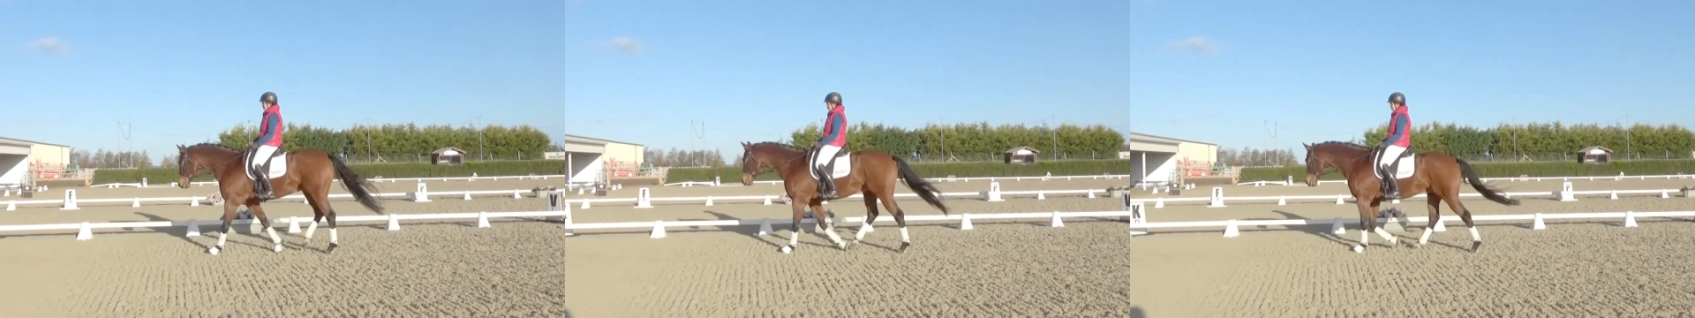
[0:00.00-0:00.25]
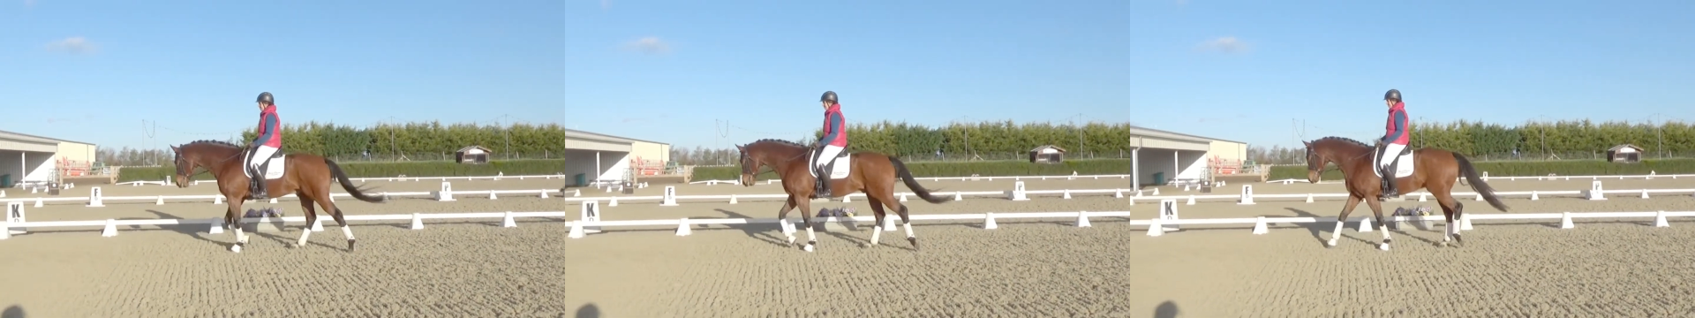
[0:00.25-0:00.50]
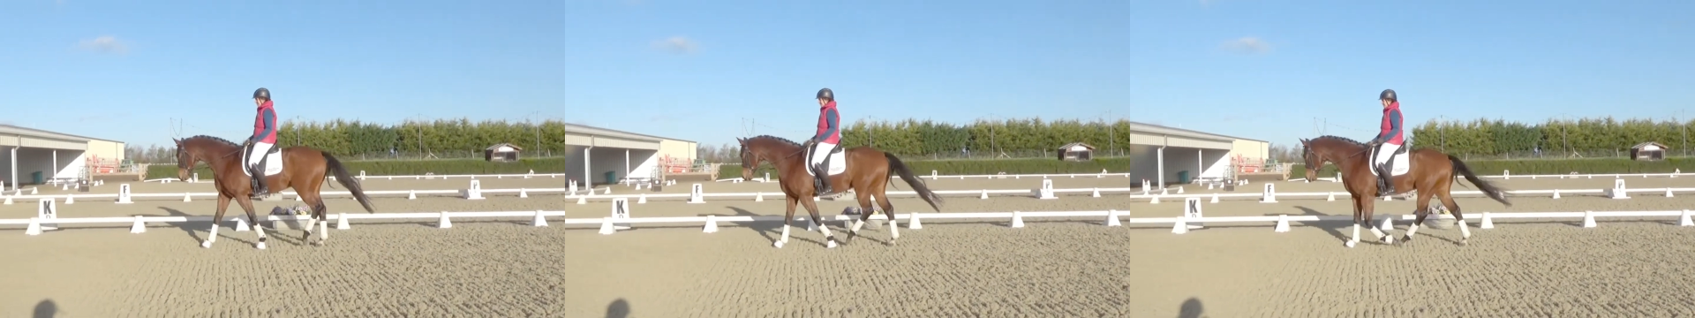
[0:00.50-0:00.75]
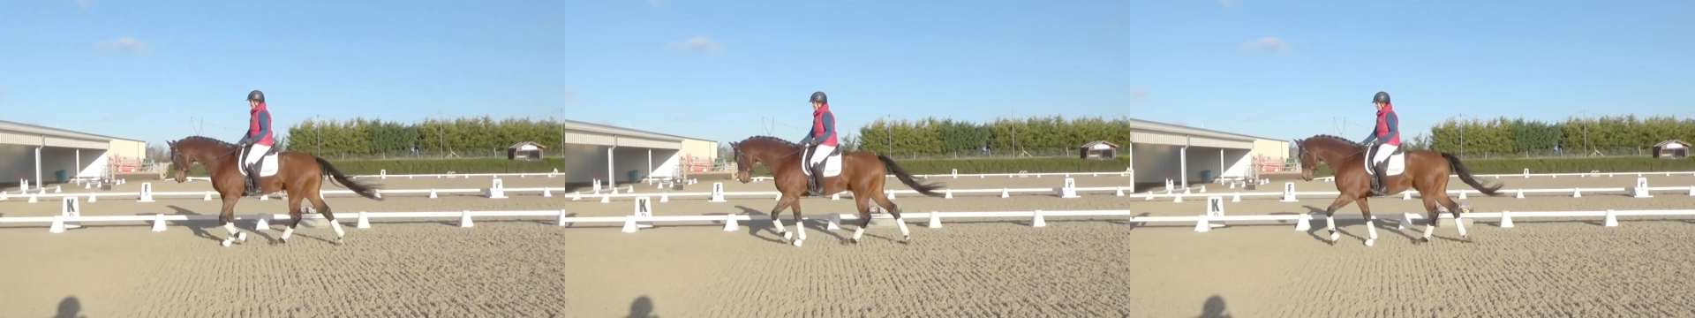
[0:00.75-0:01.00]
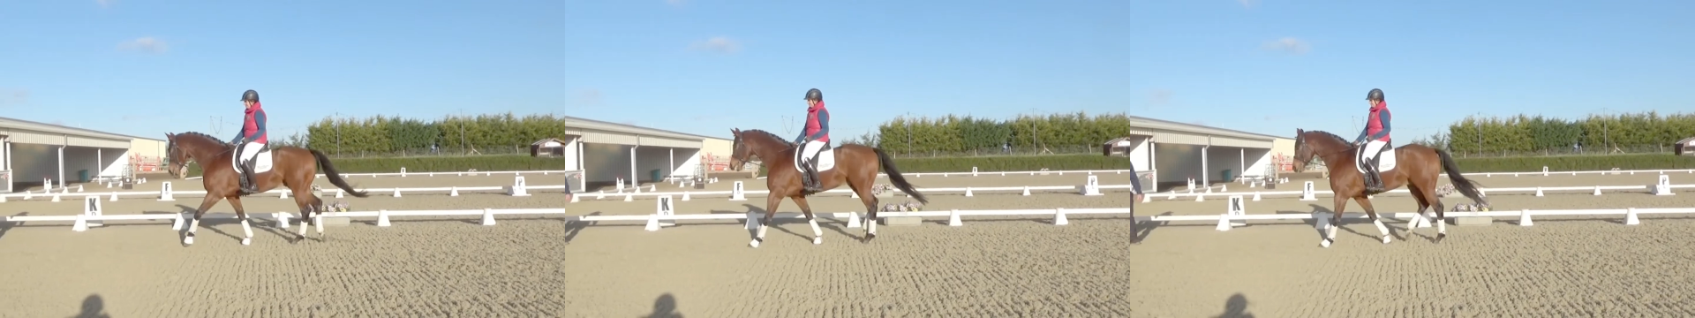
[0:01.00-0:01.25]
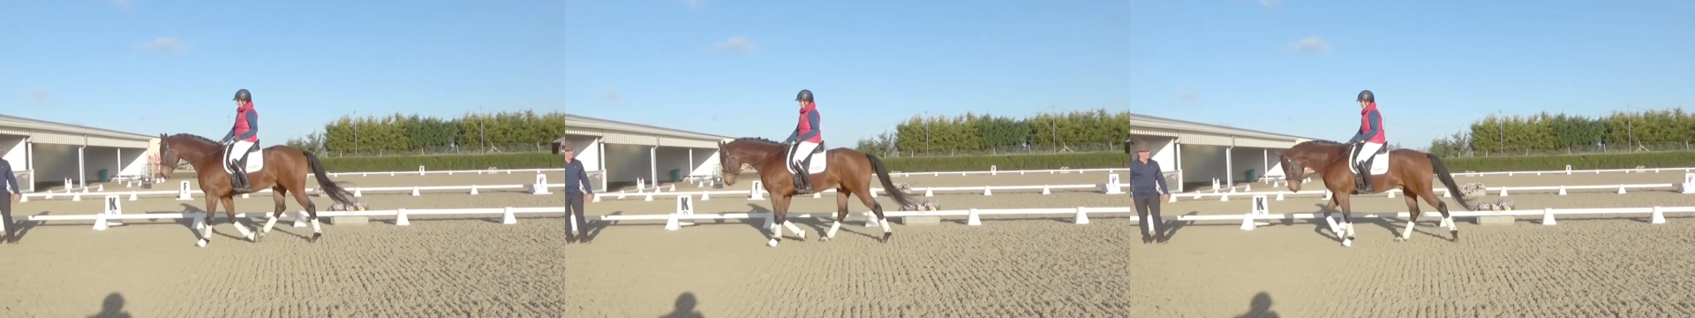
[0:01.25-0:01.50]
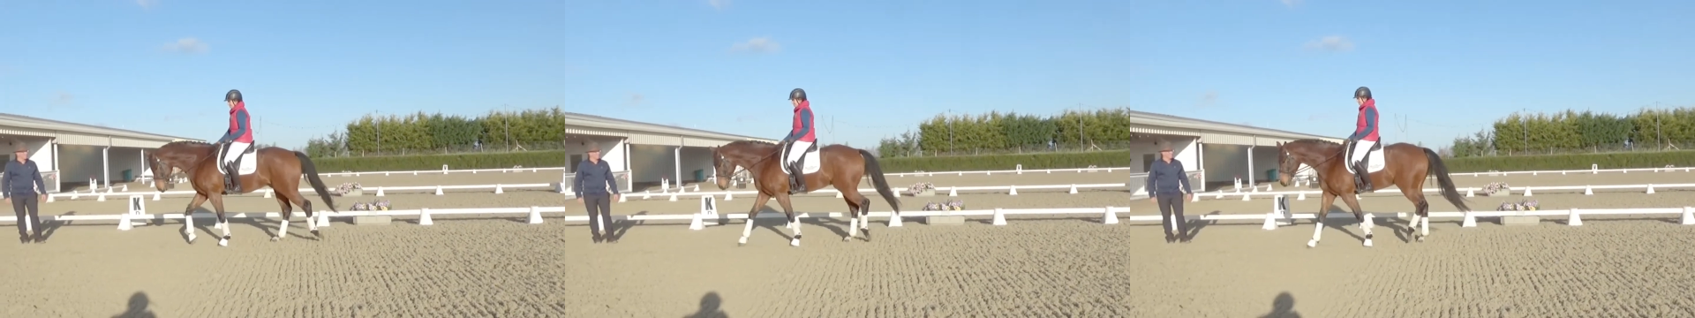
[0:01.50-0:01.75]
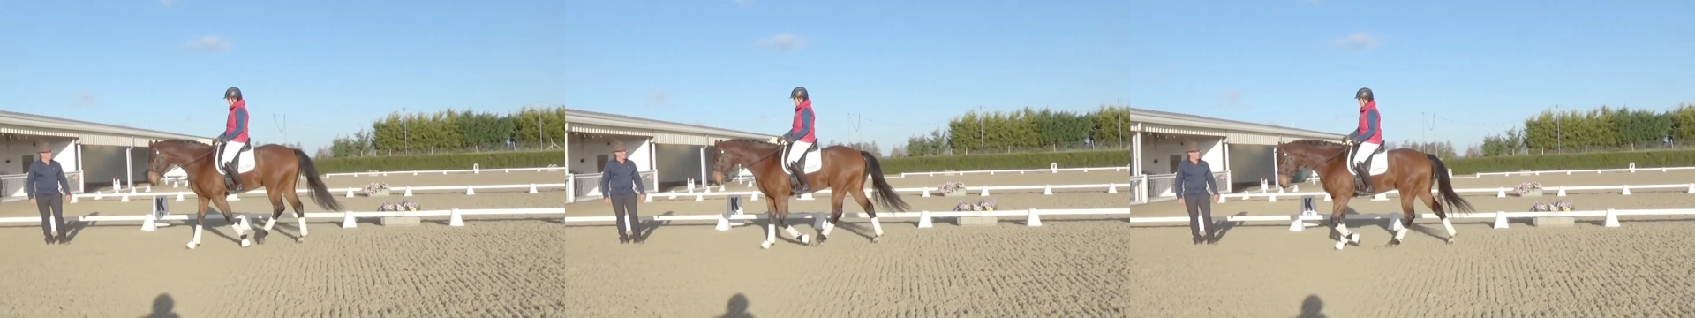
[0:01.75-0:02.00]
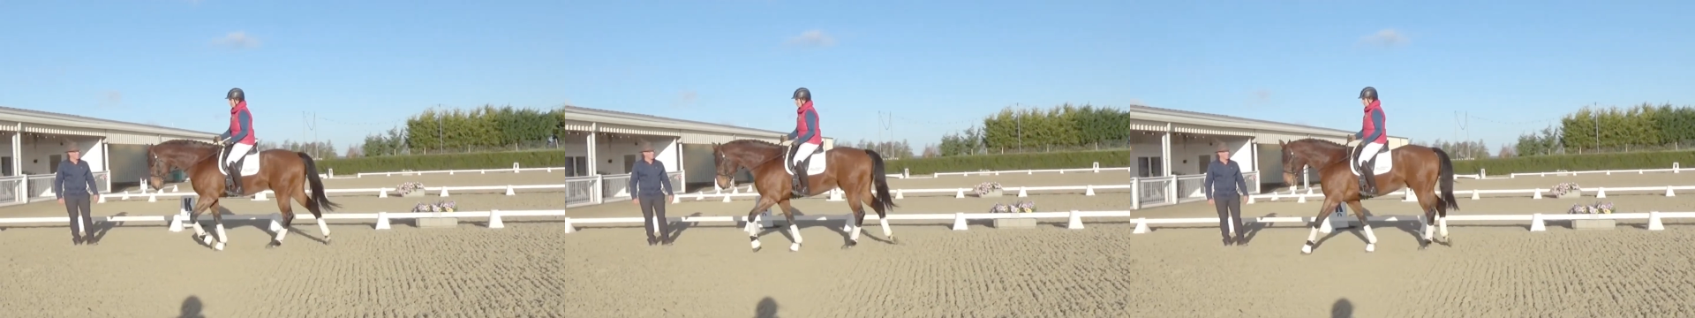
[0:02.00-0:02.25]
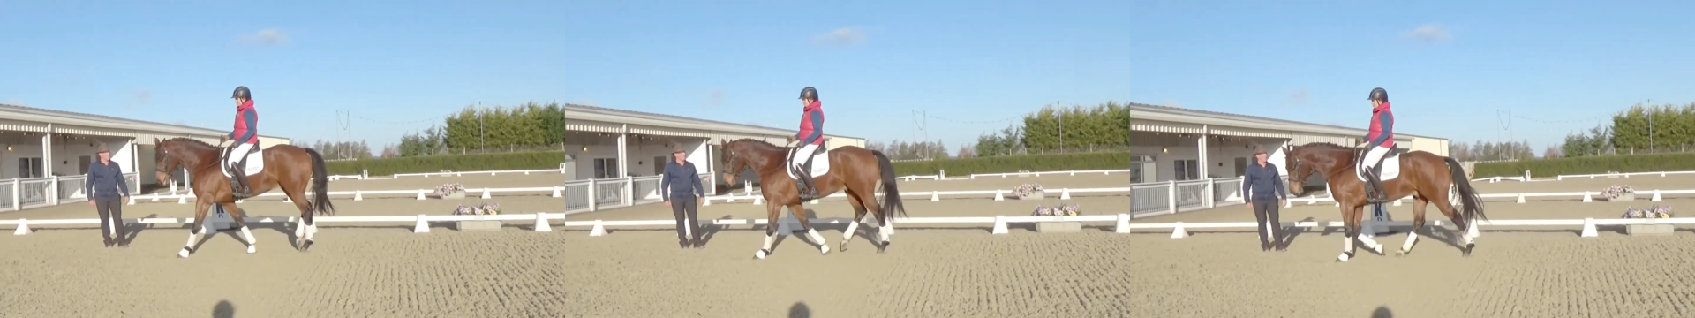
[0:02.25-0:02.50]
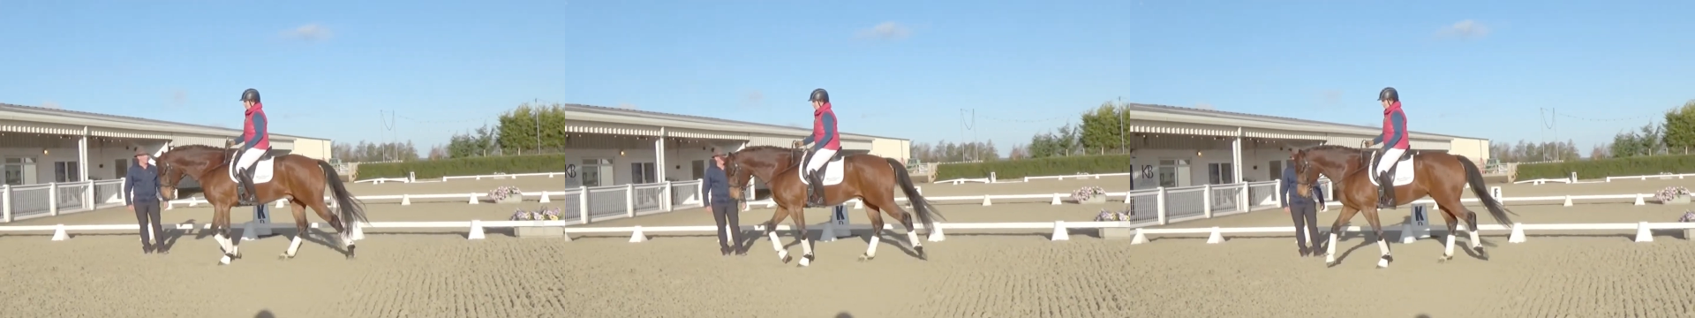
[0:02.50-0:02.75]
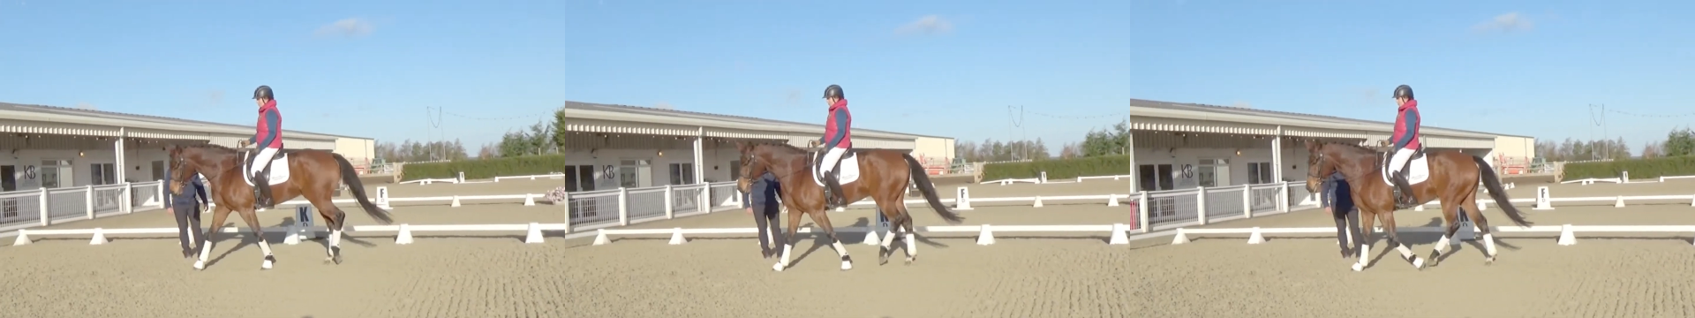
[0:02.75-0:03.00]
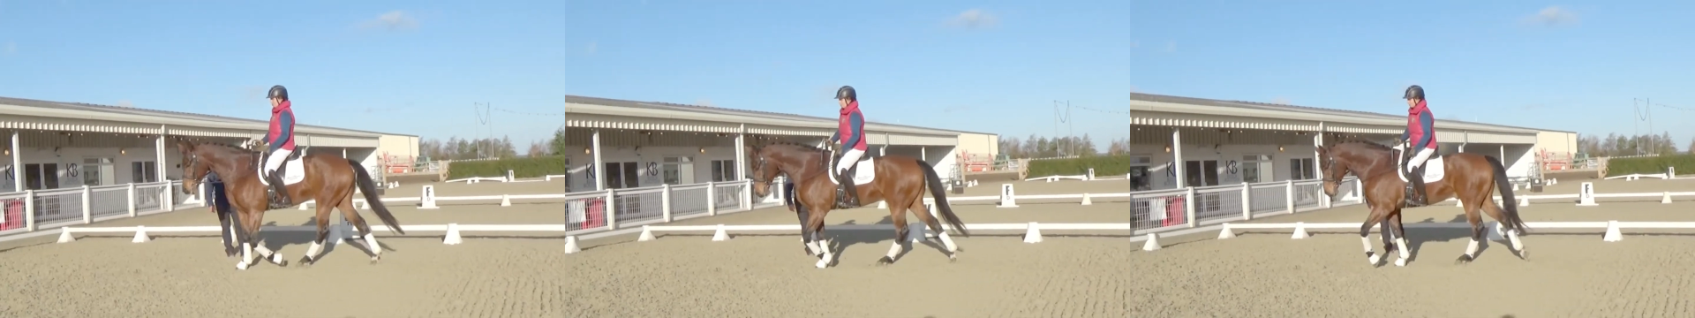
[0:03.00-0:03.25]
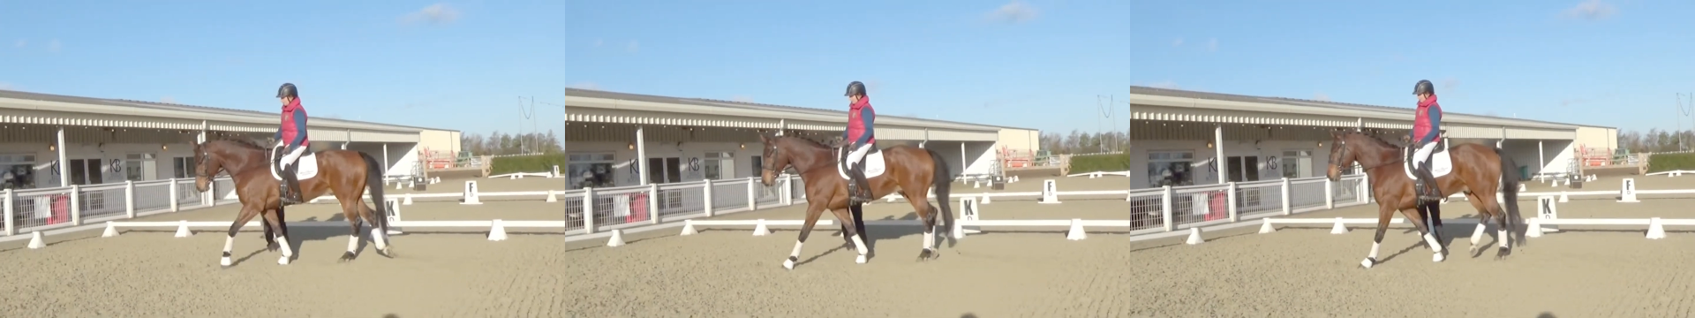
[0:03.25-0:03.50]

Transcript: Nobody's mouth can be seen.